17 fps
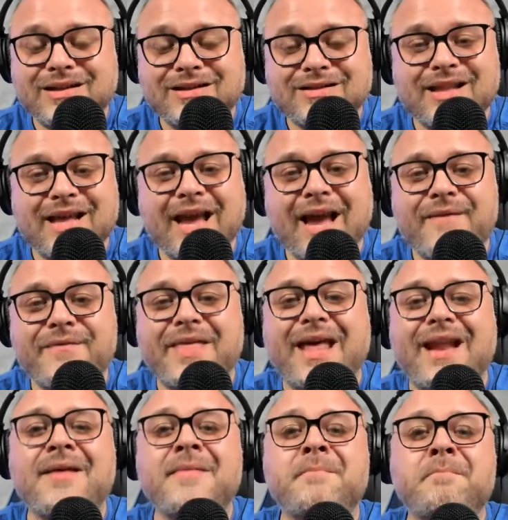because they have
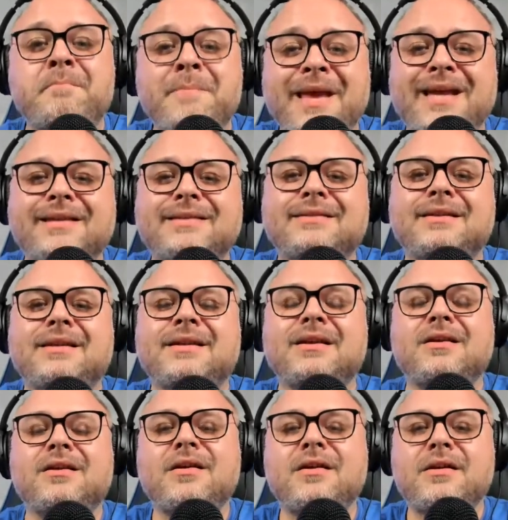that
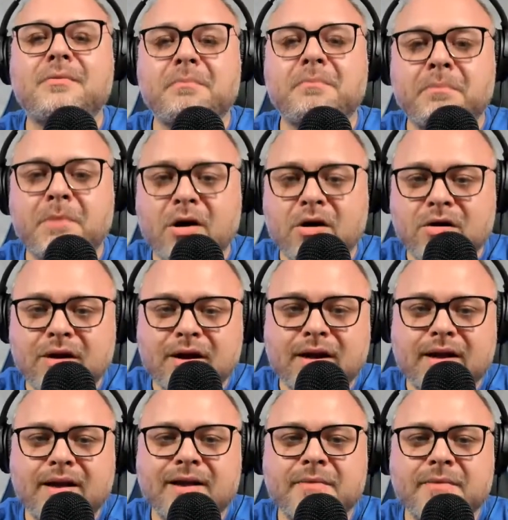amazing marketing and